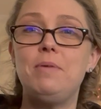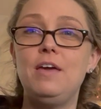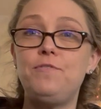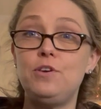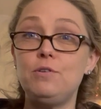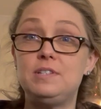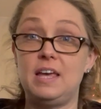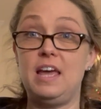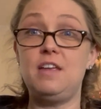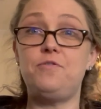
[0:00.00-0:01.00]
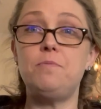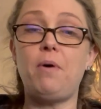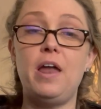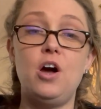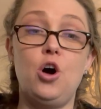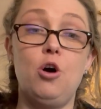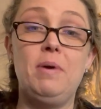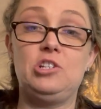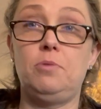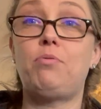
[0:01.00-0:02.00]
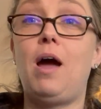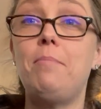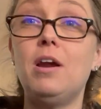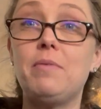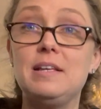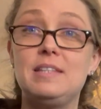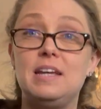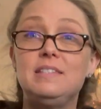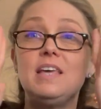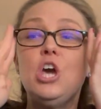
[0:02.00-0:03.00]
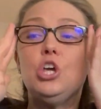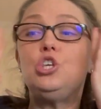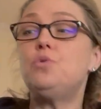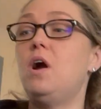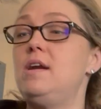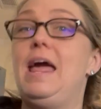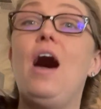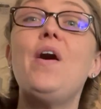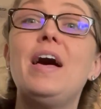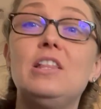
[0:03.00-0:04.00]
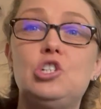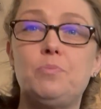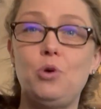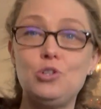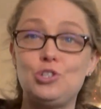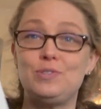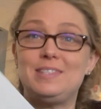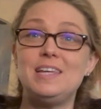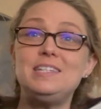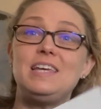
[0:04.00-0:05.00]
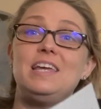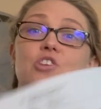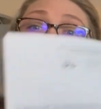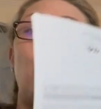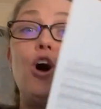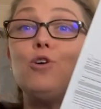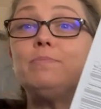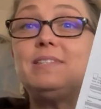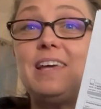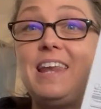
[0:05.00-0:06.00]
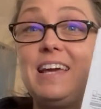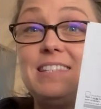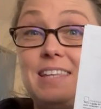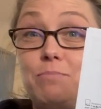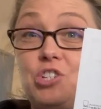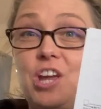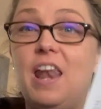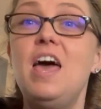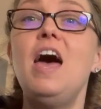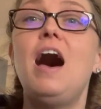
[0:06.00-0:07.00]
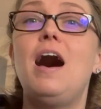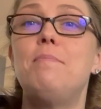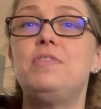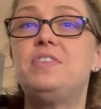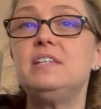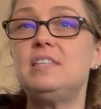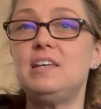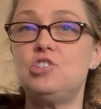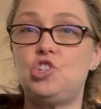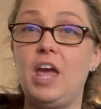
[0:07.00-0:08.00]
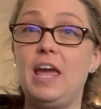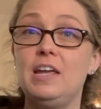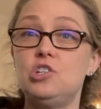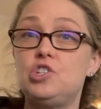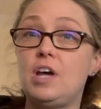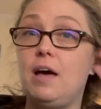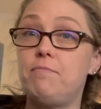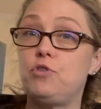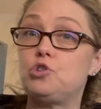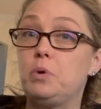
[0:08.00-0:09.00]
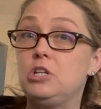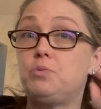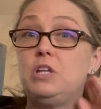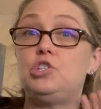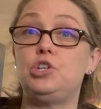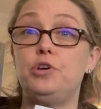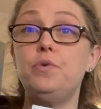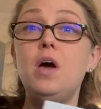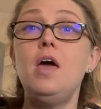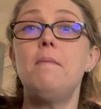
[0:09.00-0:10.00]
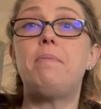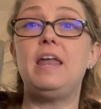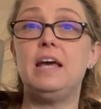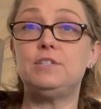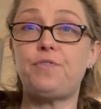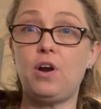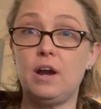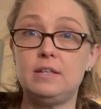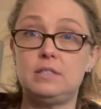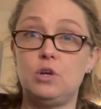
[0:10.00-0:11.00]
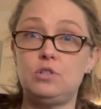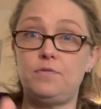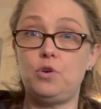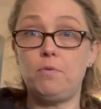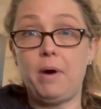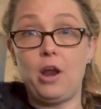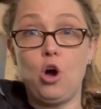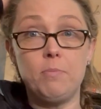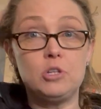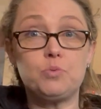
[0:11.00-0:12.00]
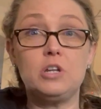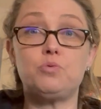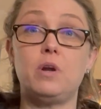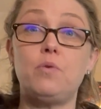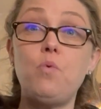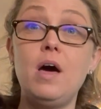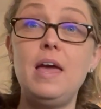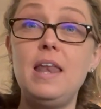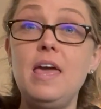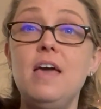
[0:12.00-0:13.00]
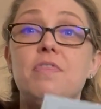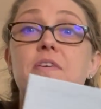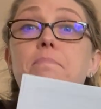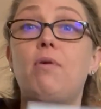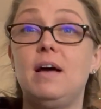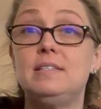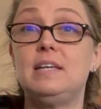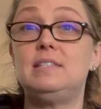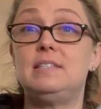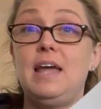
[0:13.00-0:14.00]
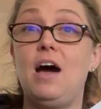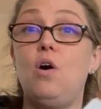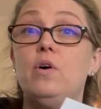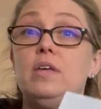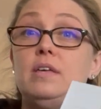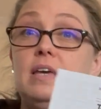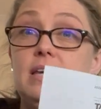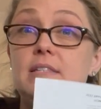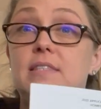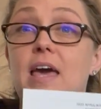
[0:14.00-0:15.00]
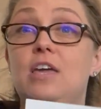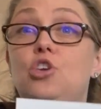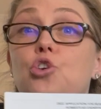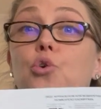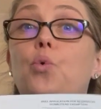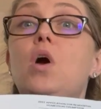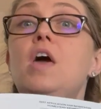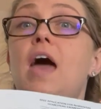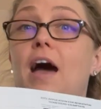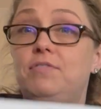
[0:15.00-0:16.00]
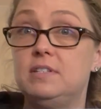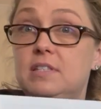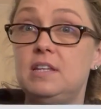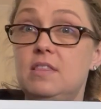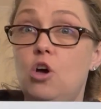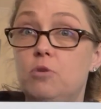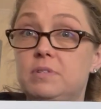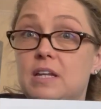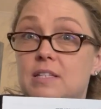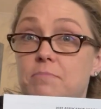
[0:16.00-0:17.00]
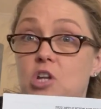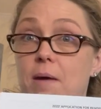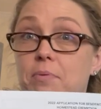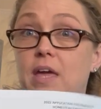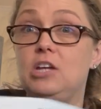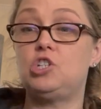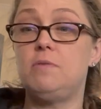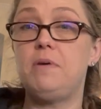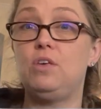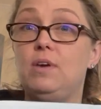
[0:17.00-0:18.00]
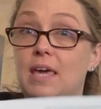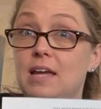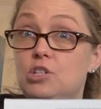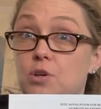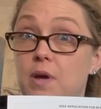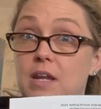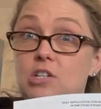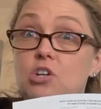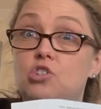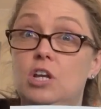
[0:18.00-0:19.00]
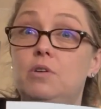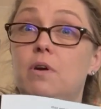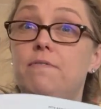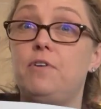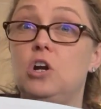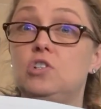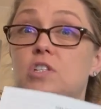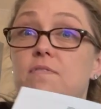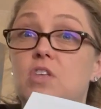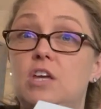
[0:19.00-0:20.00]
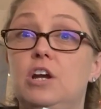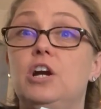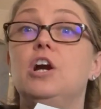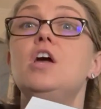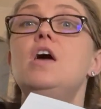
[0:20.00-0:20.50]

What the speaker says: If you did, if you bought a home as your primary residence, you are now eligible to send in your homestead exemption. This has changed for 2022, but as far as those of you who bought a home in 2021, the process now is that you have to send in the homestead exemption application, but you can't do it until January 1st of the year